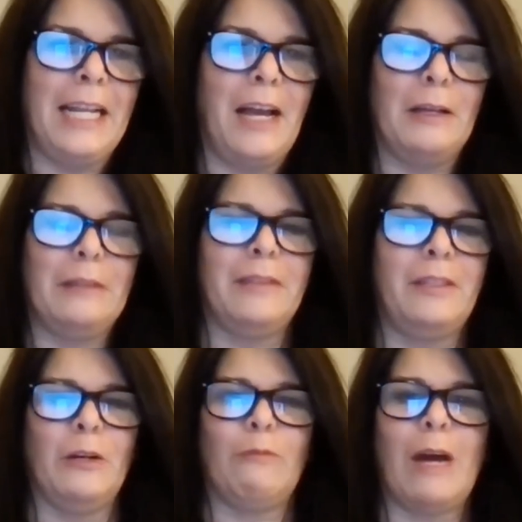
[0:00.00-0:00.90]

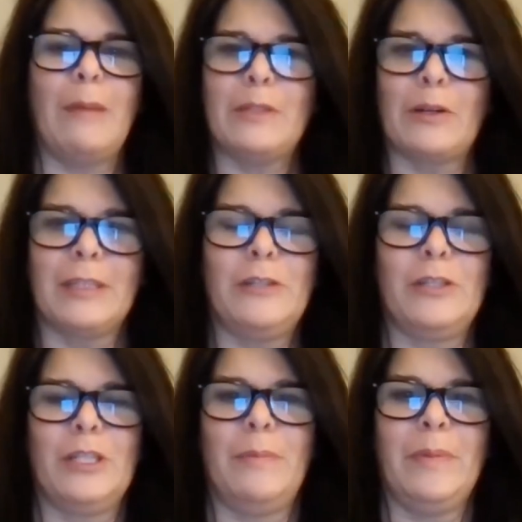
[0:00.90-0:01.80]
Rob is our
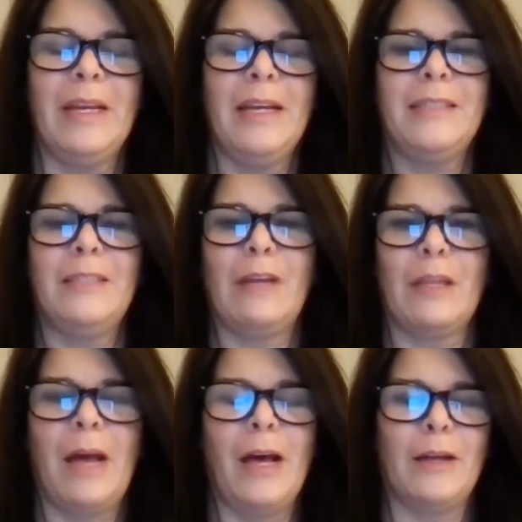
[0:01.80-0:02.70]
leadership
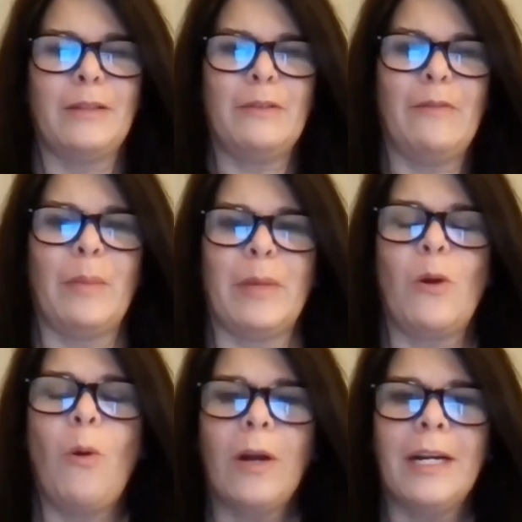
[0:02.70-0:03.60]
development
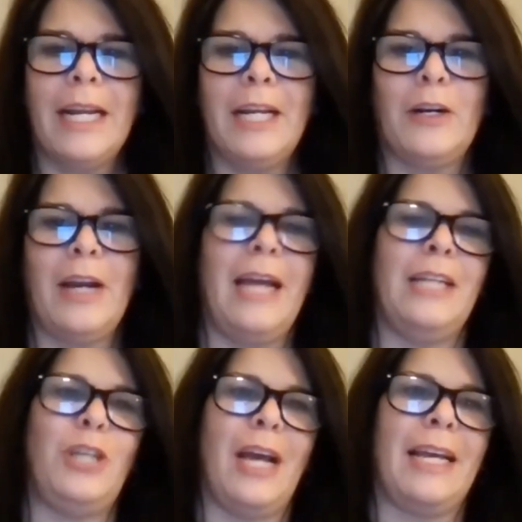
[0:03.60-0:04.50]
coordinator,
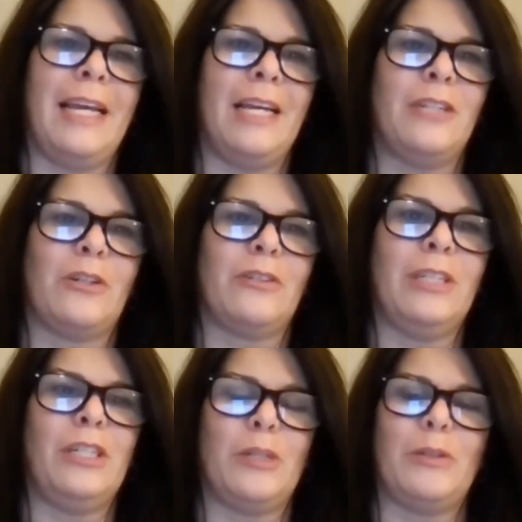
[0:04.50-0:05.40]
and Jackie is our
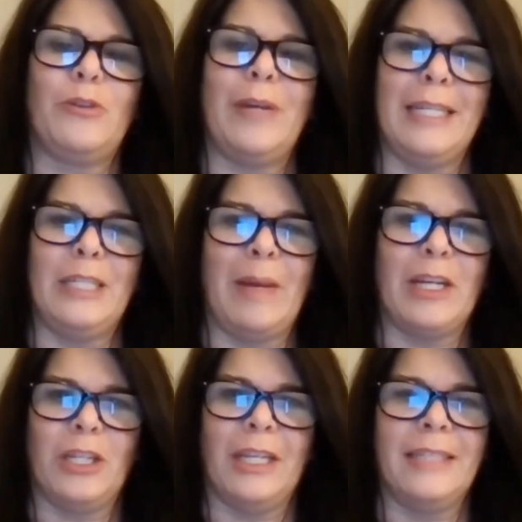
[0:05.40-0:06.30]
leadership training
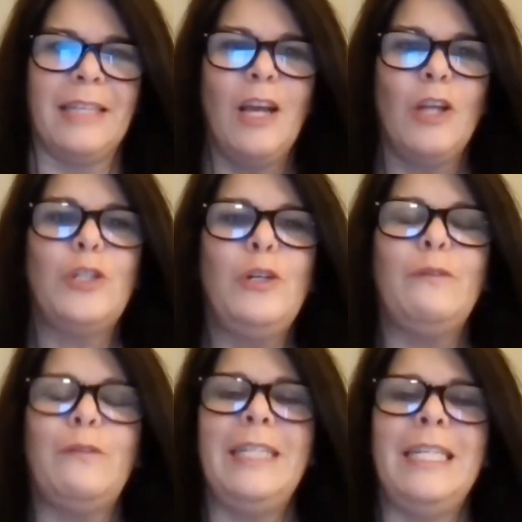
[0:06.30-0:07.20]
specialist. Two
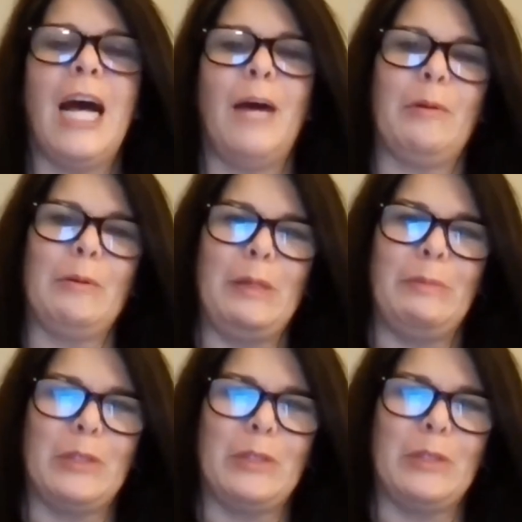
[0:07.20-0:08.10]
phenomenal
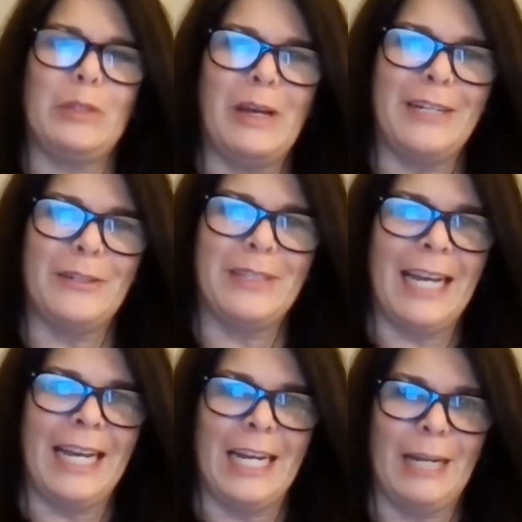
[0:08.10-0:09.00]
people to be on
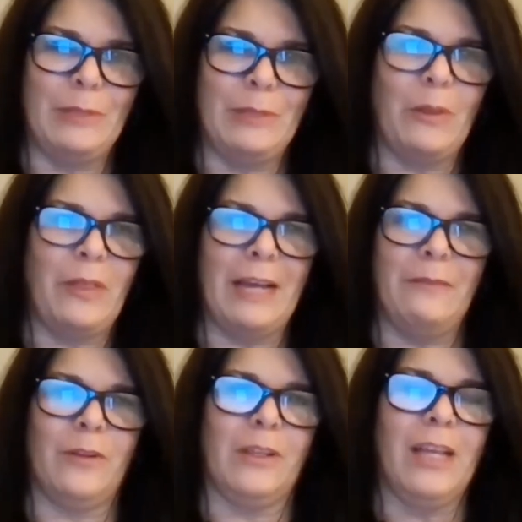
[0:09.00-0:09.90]
here tonight, and I'm so
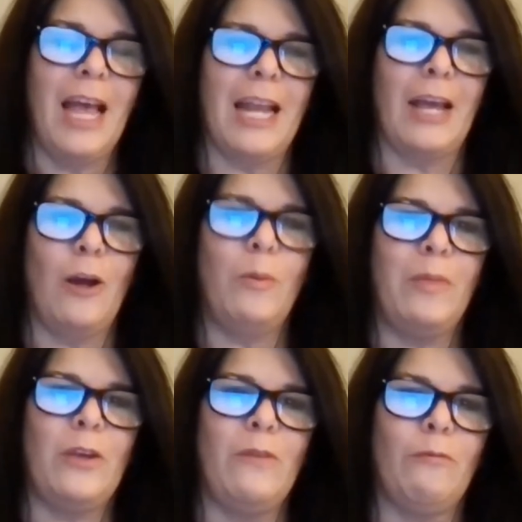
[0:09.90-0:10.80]
thankful, and I
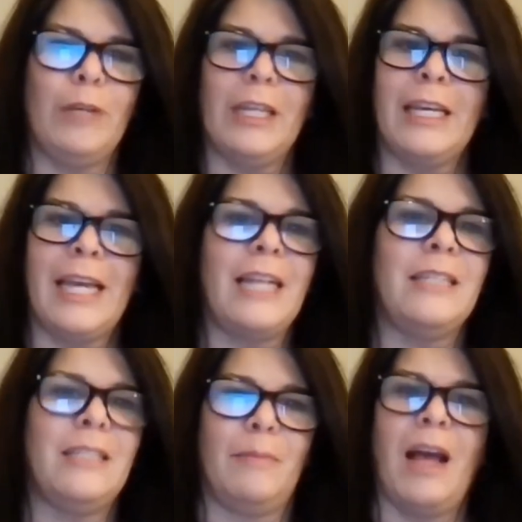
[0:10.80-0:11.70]
hope that you've really
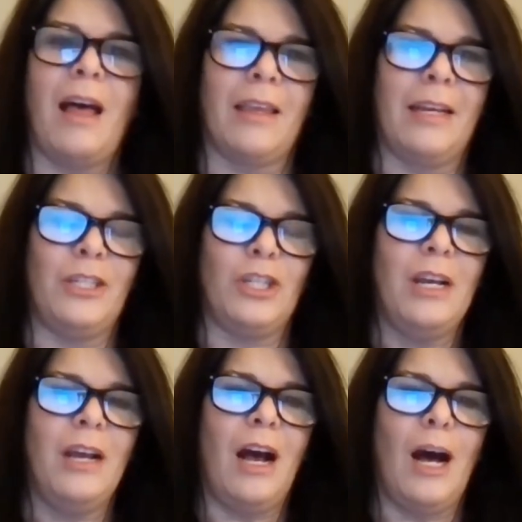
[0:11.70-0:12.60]
gained some knowledge
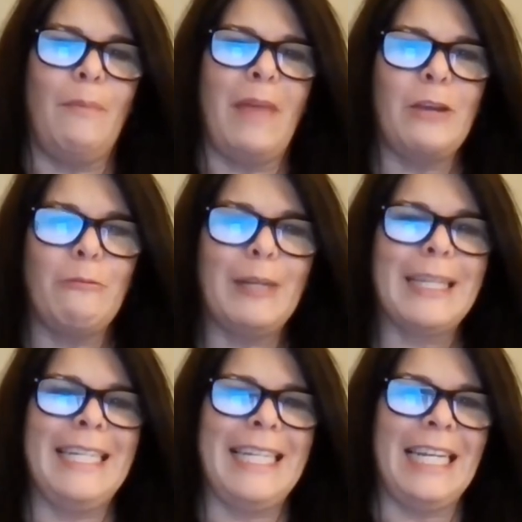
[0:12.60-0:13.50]
that you
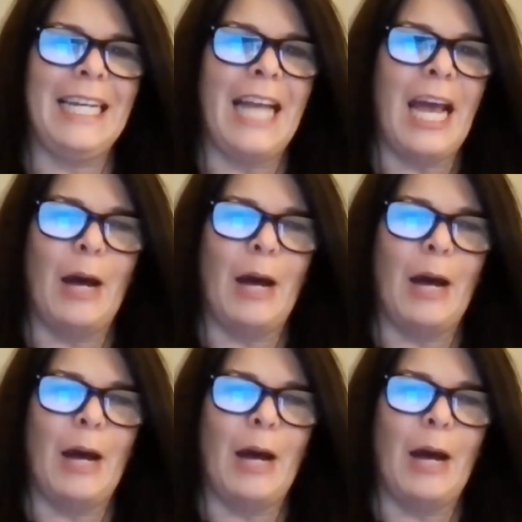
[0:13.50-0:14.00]
really needed.